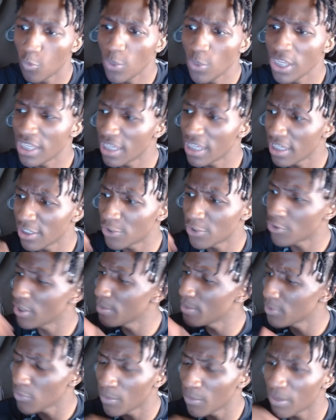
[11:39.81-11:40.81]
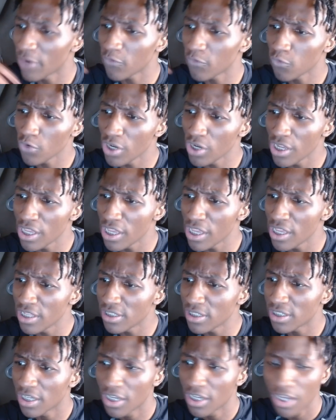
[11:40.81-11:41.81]
weekend trips with my
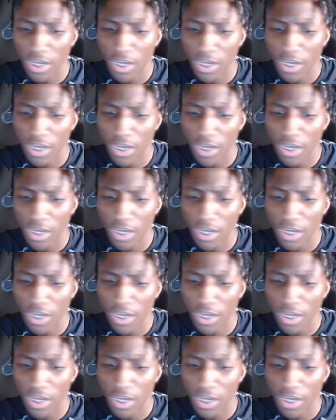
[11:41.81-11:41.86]
friends,